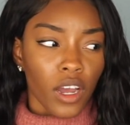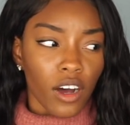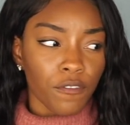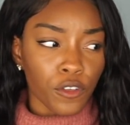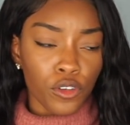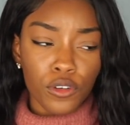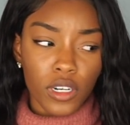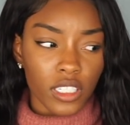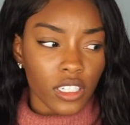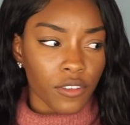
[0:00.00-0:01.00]
a few
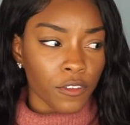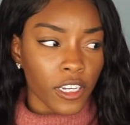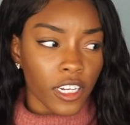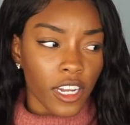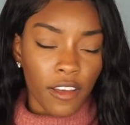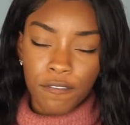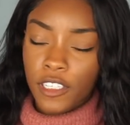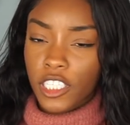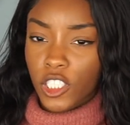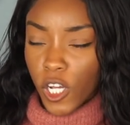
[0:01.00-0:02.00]
of the different
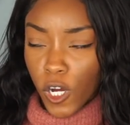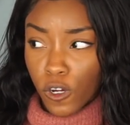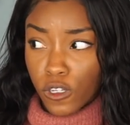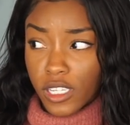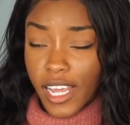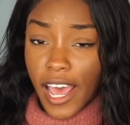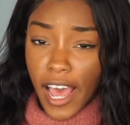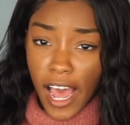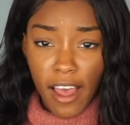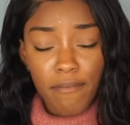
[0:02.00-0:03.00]
Netflix shows that
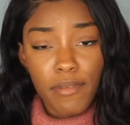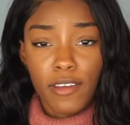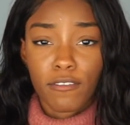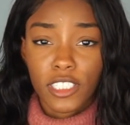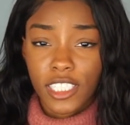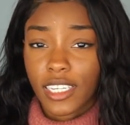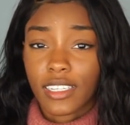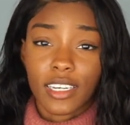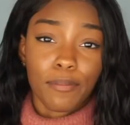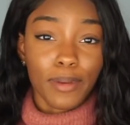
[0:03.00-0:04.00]
I've been
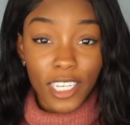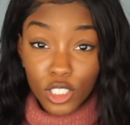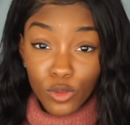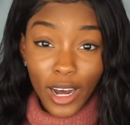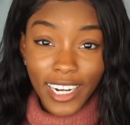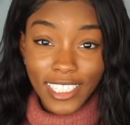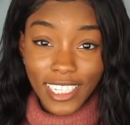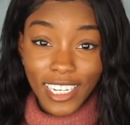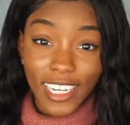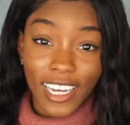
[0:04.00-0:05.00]
recently binge
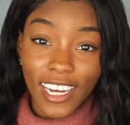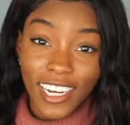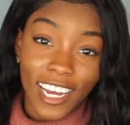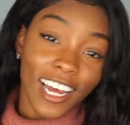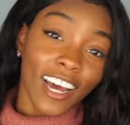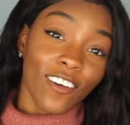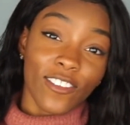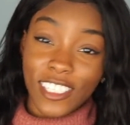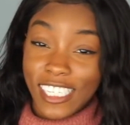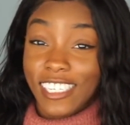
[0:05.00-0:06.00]
watching,
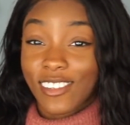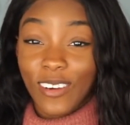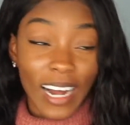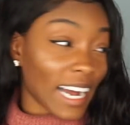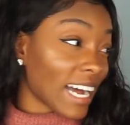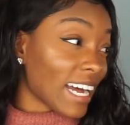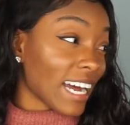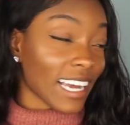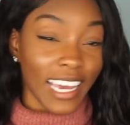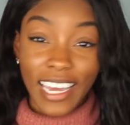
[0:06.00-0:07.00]
which is why
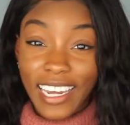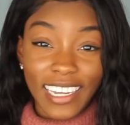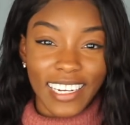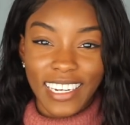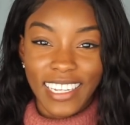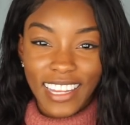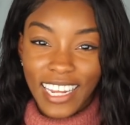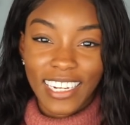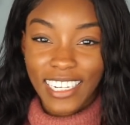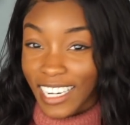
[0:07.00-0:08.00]
I can't get
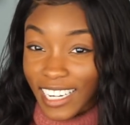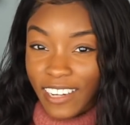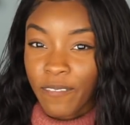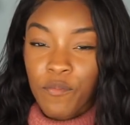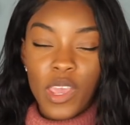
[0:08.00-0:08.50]
anything done.